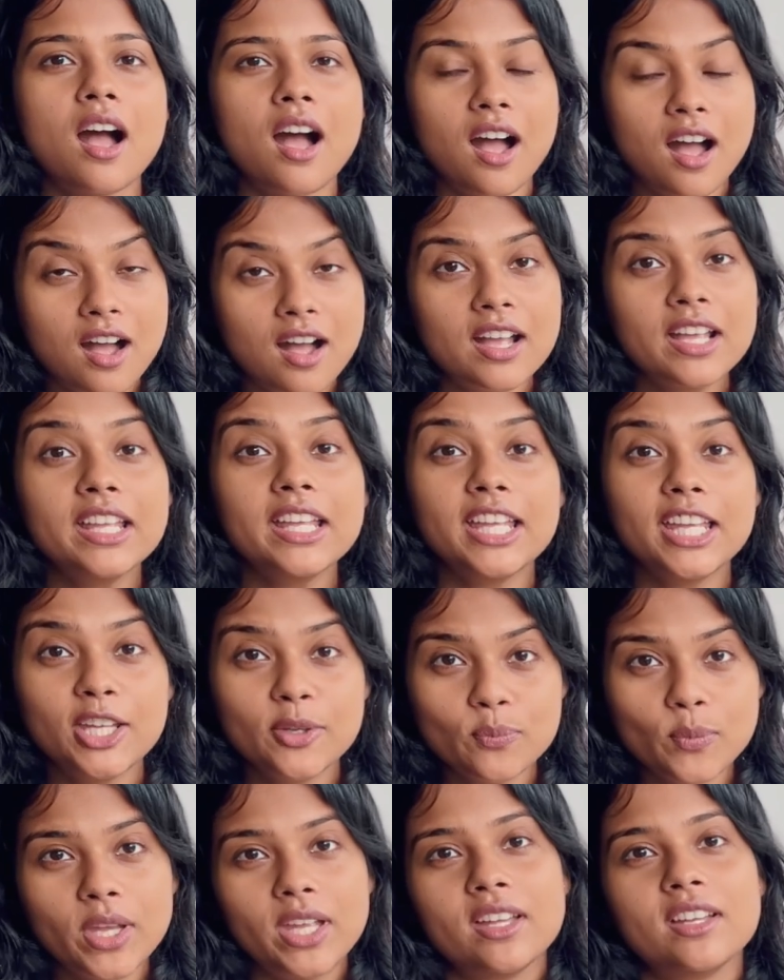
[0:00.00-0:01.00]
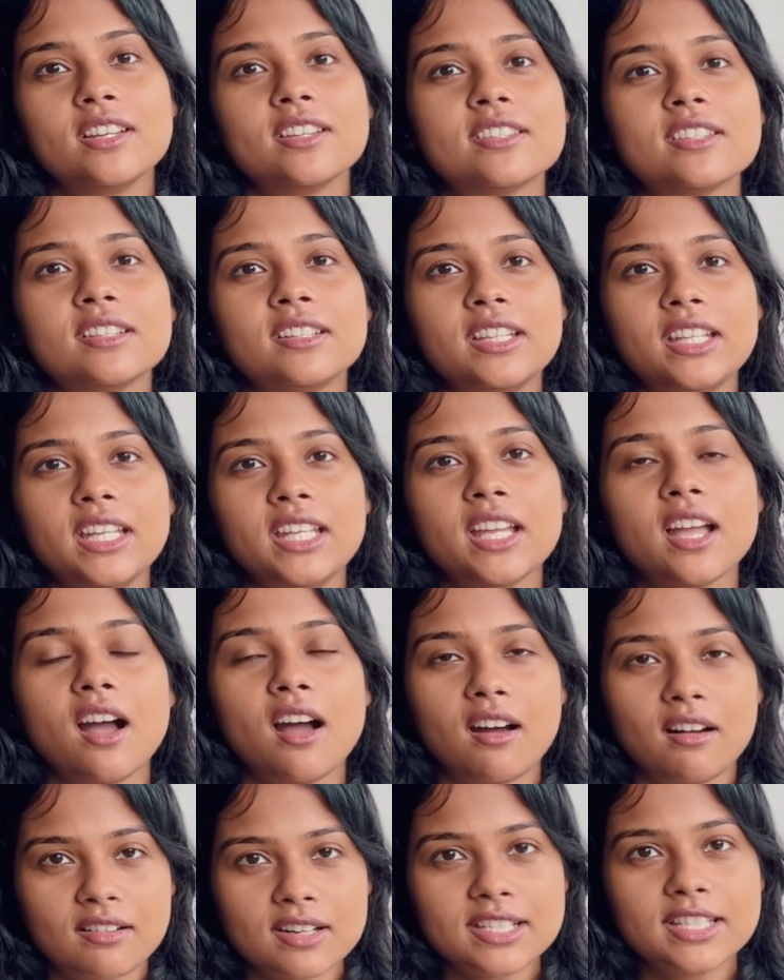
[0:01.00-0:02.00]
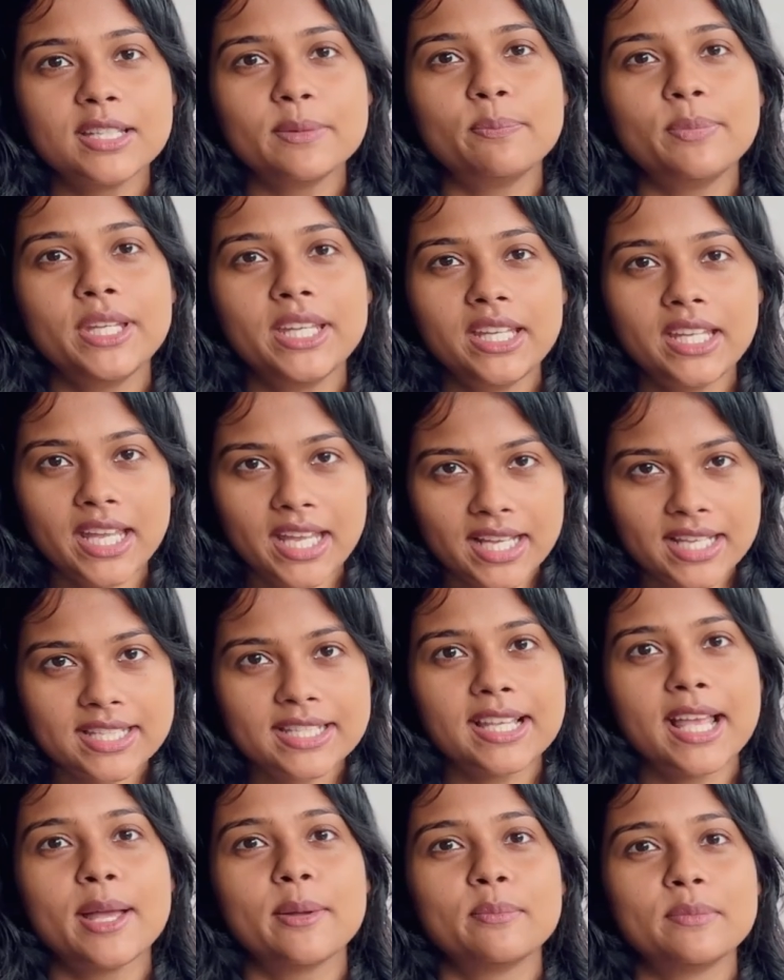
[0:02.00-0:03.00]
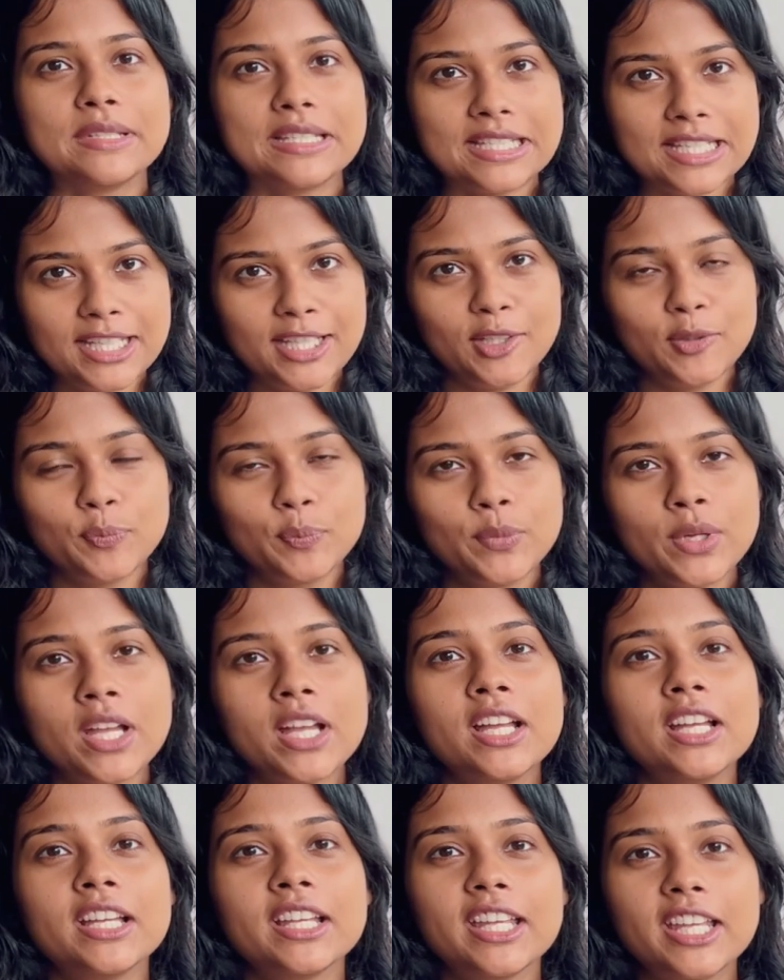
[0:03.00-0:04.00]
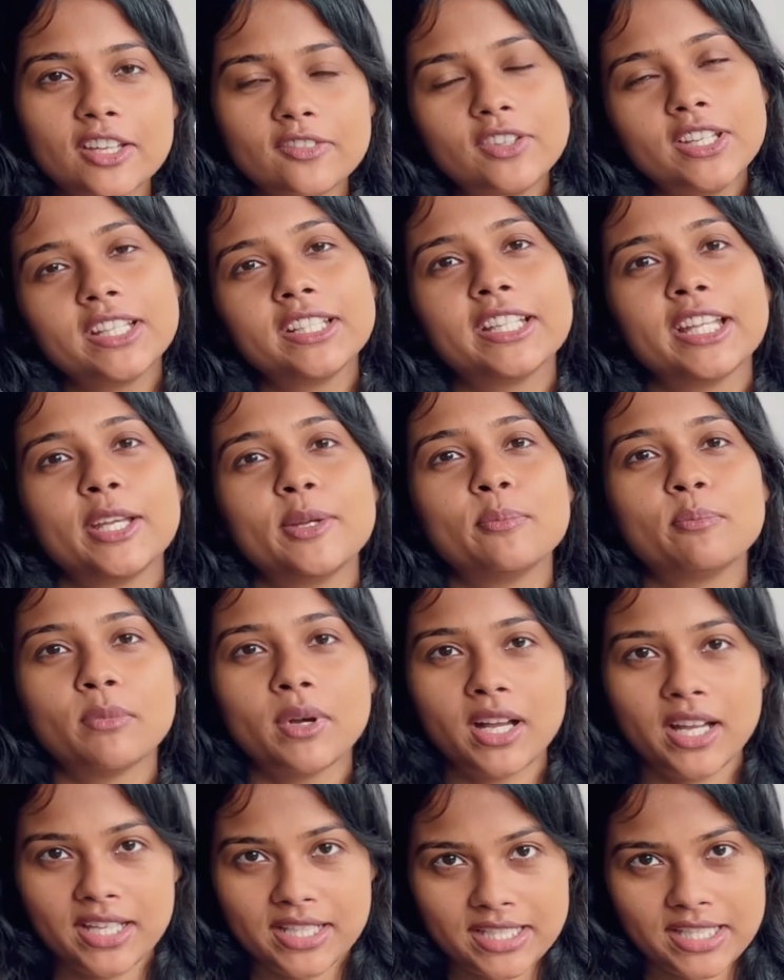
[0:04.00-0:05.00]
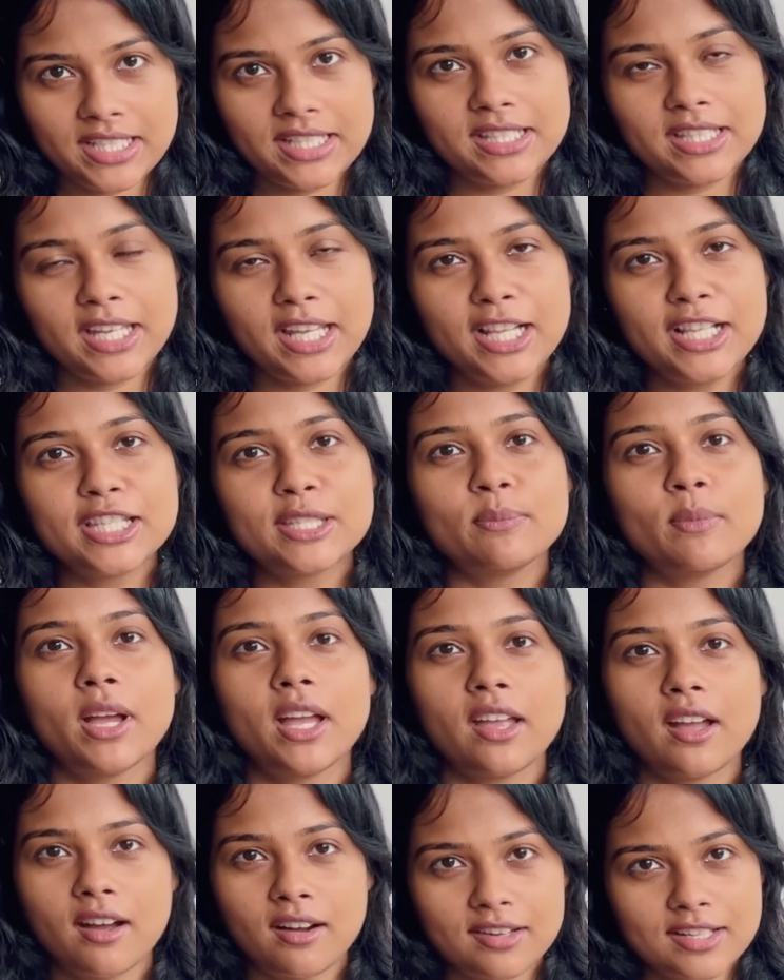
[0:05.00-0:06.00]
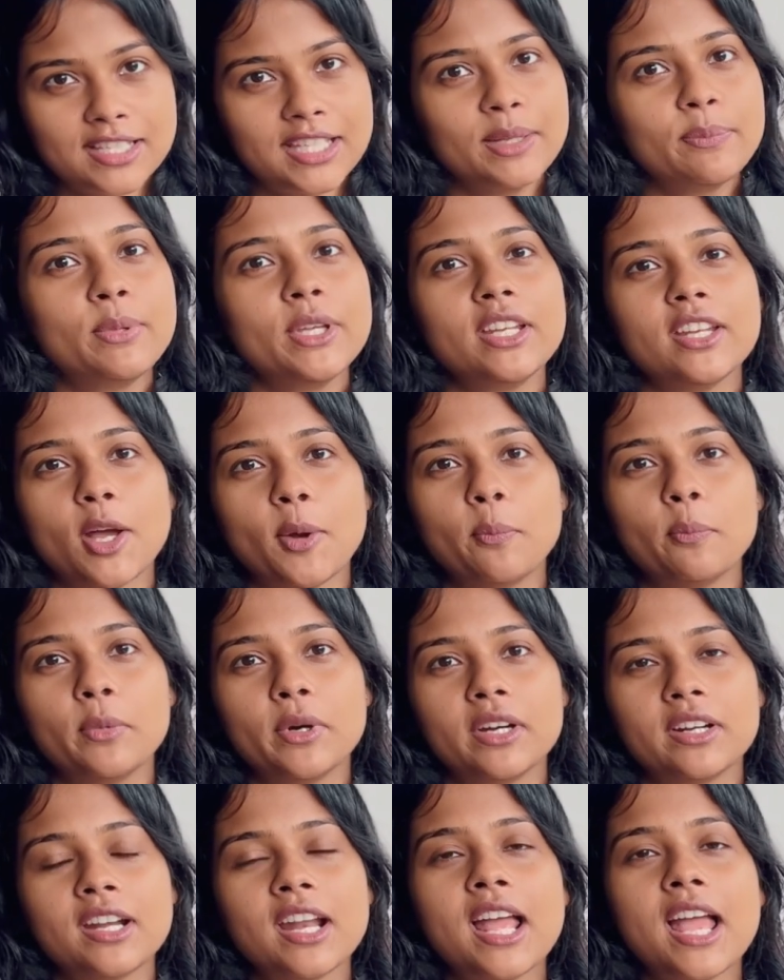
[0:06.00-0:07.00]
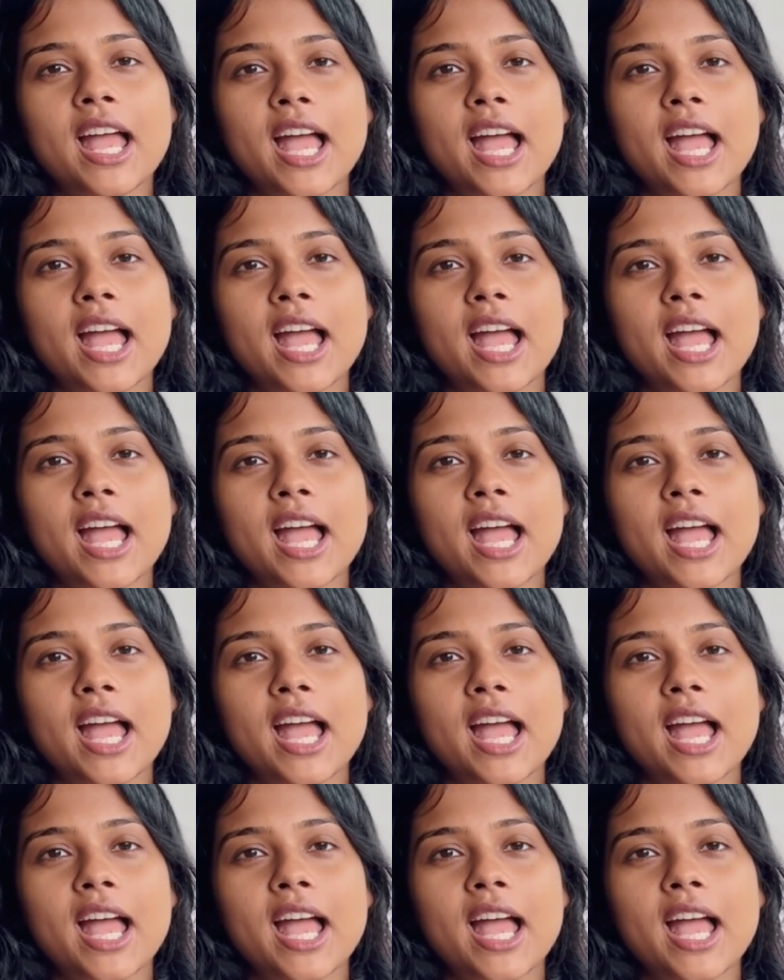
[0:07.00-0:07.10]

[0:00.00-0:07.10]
I emailed the RCP exam team giving them my details, my RCP number,